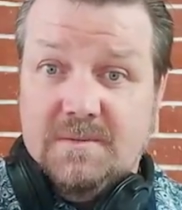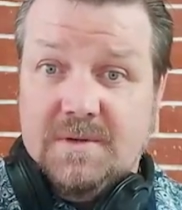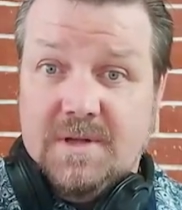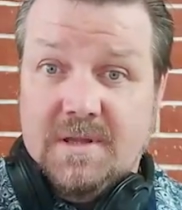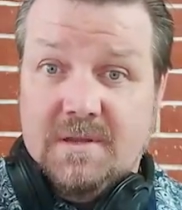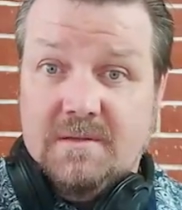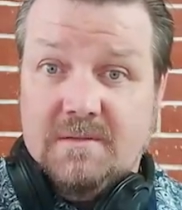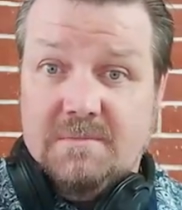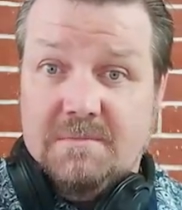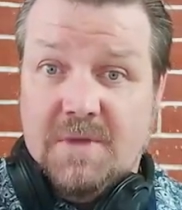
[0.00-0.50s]

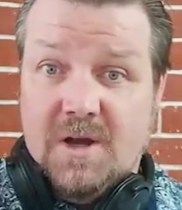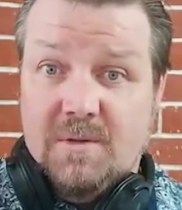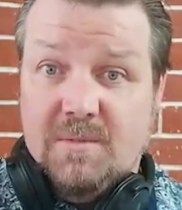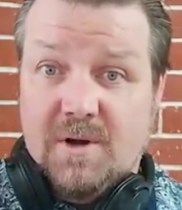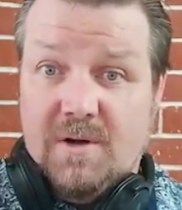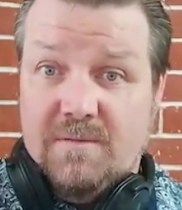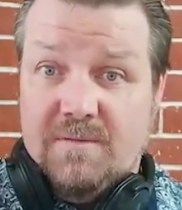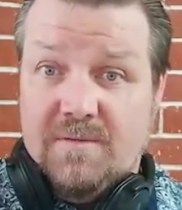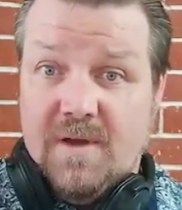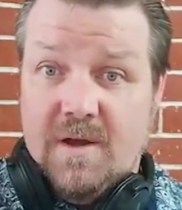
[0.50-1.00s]
with
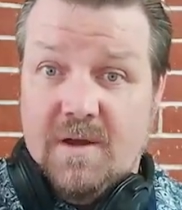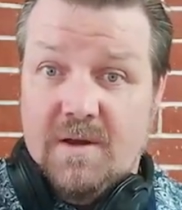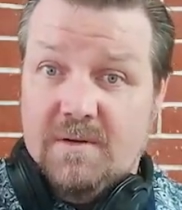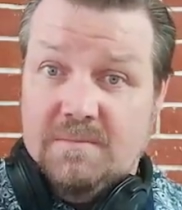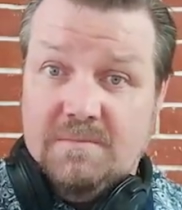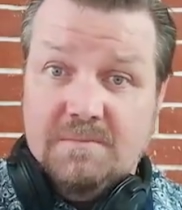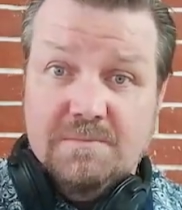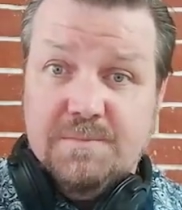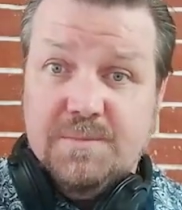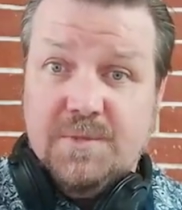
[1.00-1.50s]
mobile
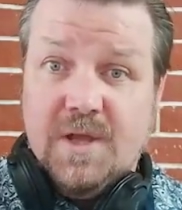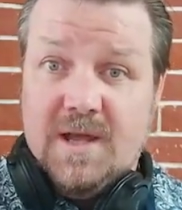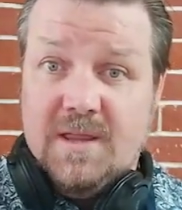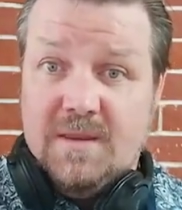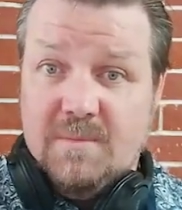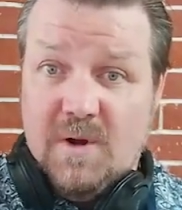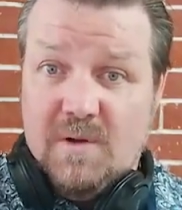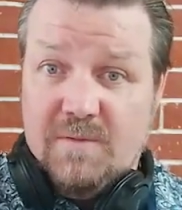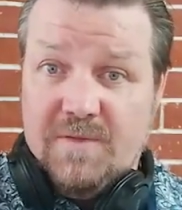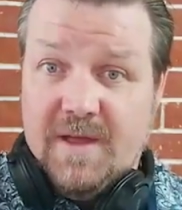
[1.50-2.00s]
phone, play
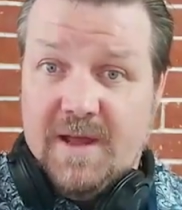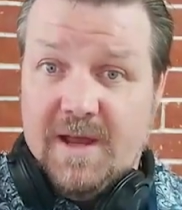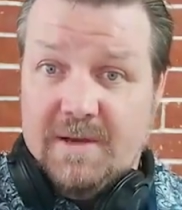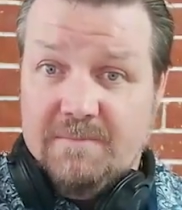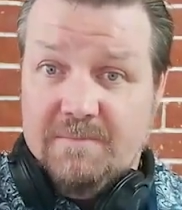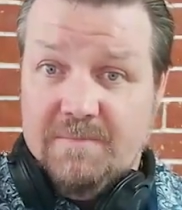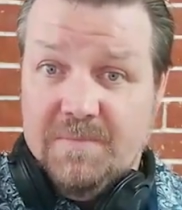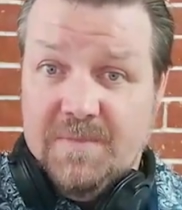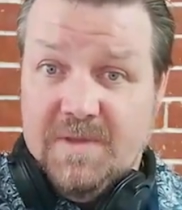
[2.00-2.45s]
them off that.